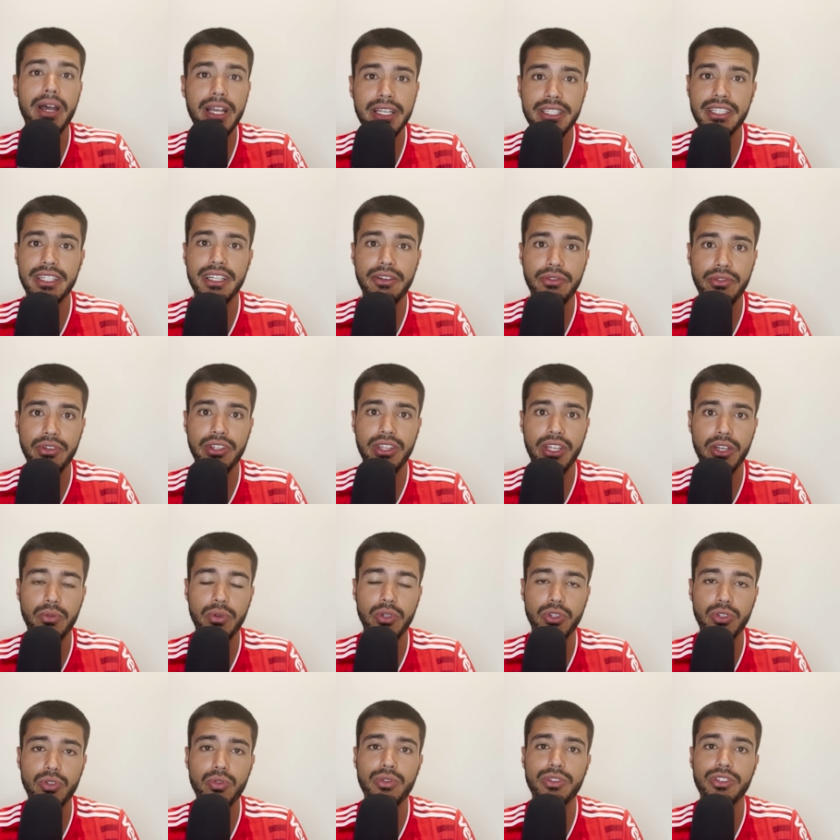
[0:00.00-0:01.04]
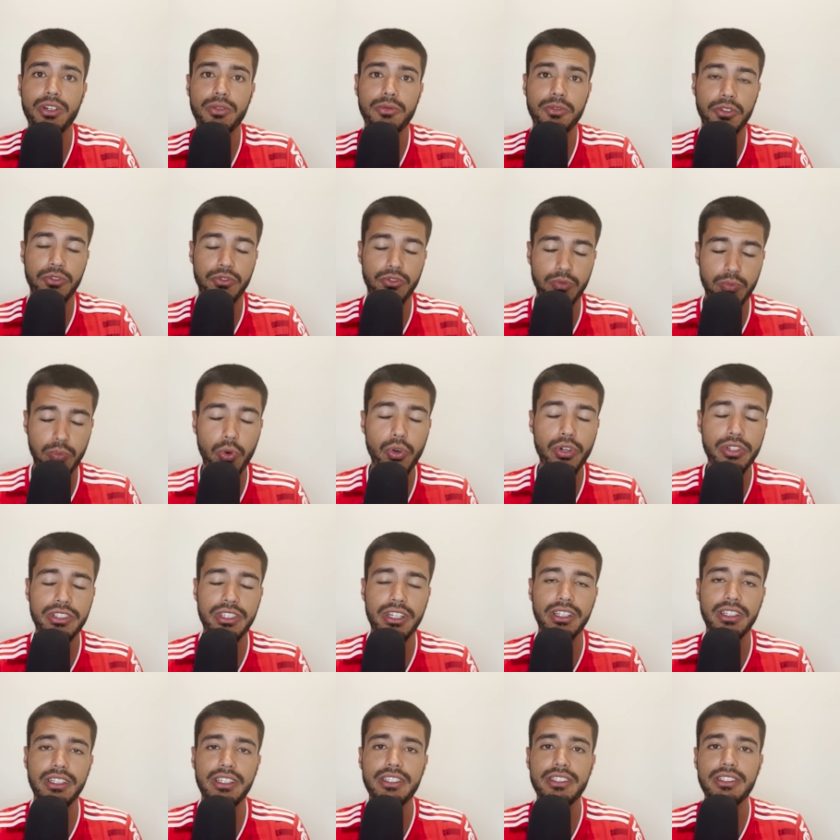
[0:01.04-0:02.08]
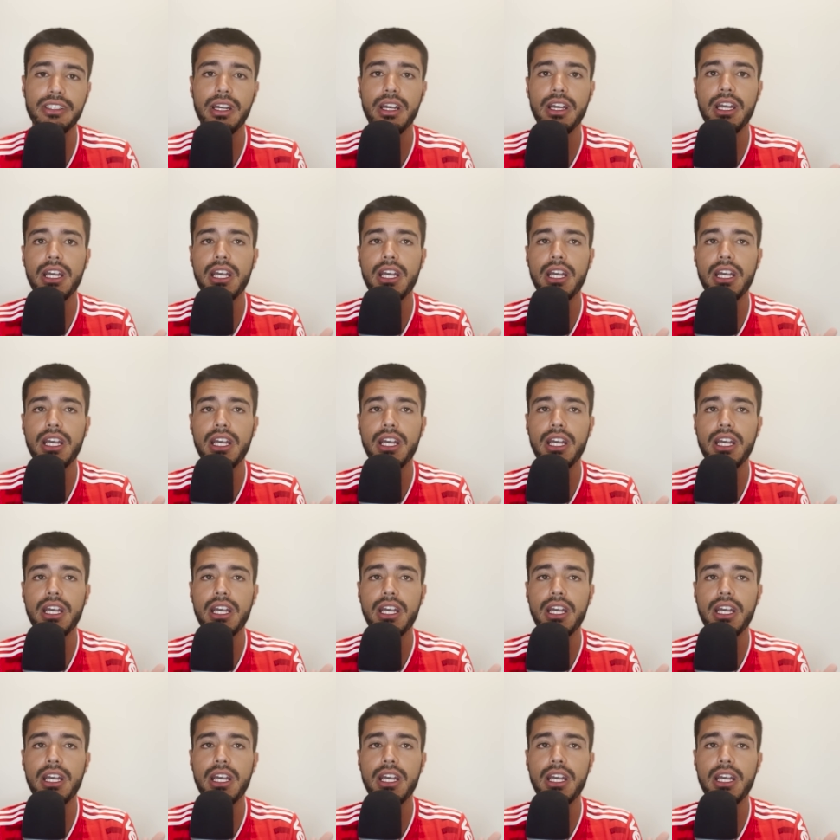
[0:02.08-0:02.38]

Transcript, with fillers: best in everything we do in terms of sports, at least.